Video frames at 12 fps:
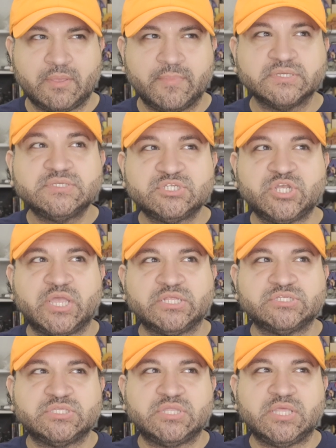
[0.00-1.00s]
They must have
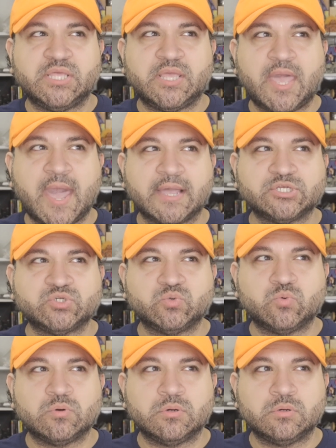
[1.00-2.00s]
changed the
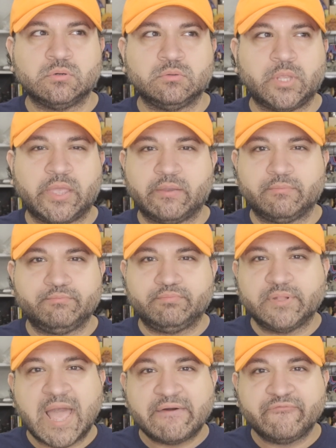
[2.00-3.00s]
actual like
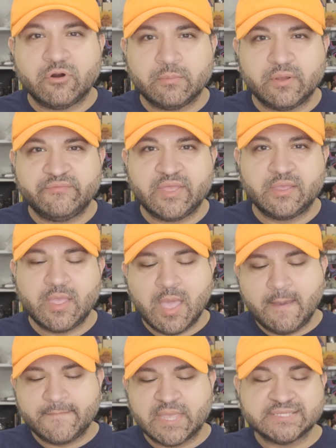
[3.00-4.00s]
platform of it
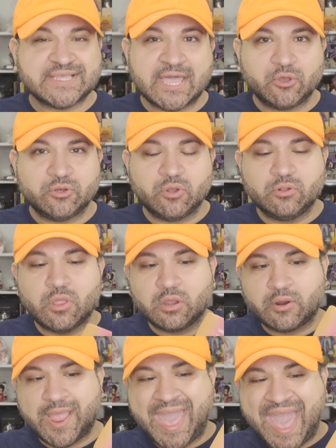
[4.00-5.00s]
because I could no
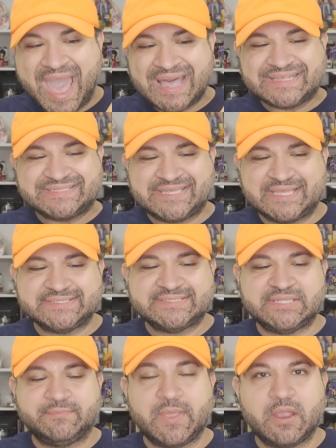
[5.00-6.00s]
longer access
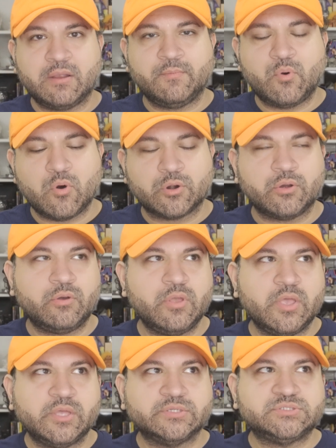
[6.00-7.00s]
the parent portal.
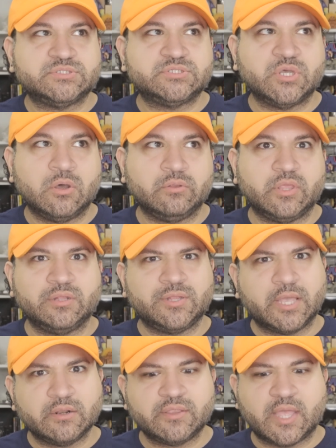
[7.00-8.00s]
So then
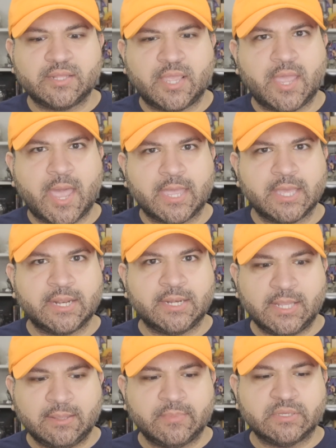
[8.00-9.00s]
later that day, I get
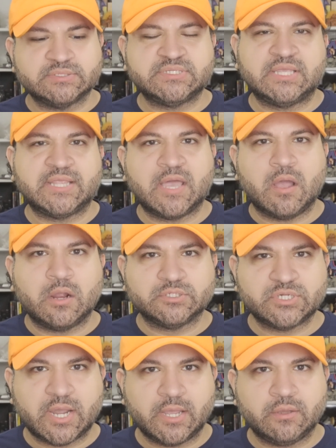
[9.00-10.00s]
an email saying that our
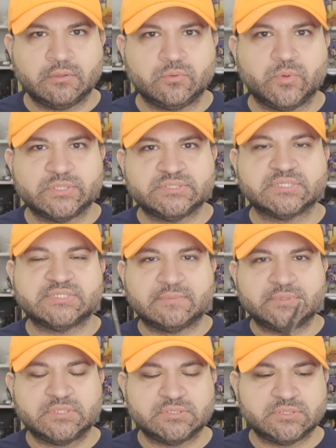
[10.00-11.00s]
child was
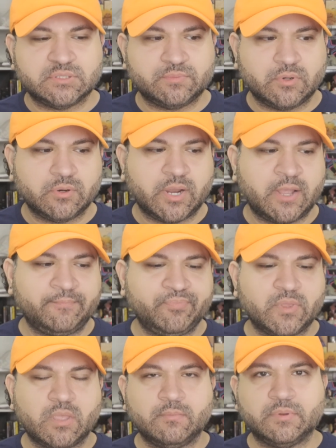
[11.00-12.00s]
accepted into the
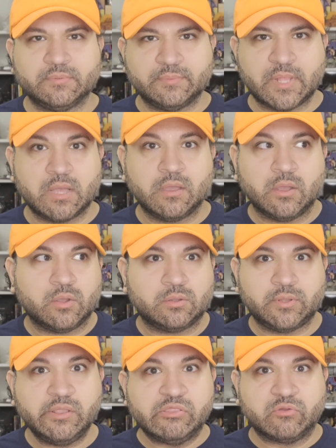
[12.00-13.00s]
program, blah, blah, blah.
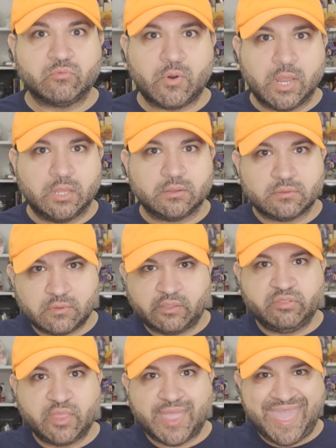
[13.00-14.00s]
That's great.
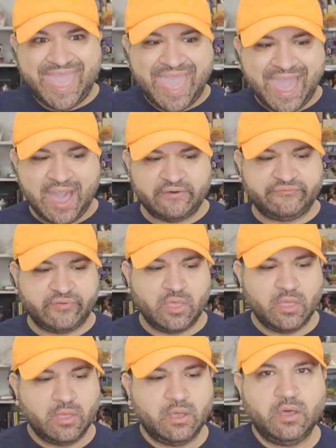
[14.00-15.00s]
That's like half
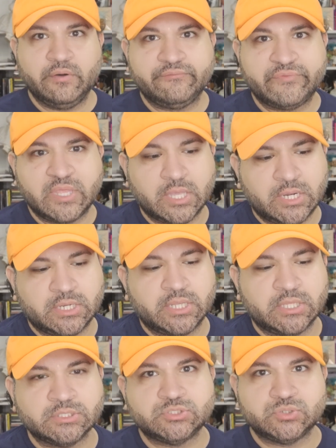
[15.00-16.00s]
of getting
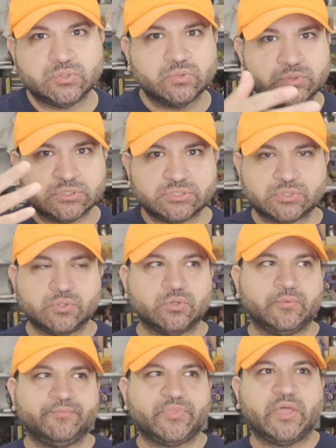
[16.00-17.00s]
into the
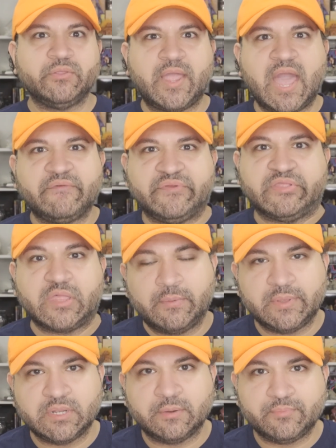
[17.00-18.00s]
school. The other half is
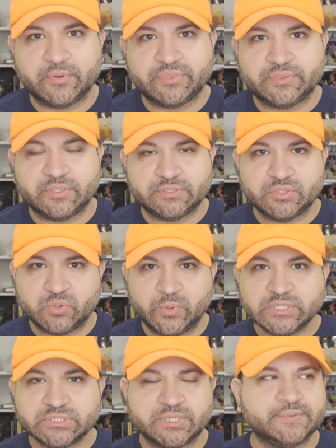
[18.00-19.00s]
coming up with the
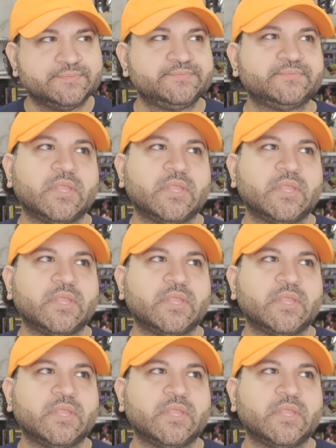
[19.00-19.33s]
tuition.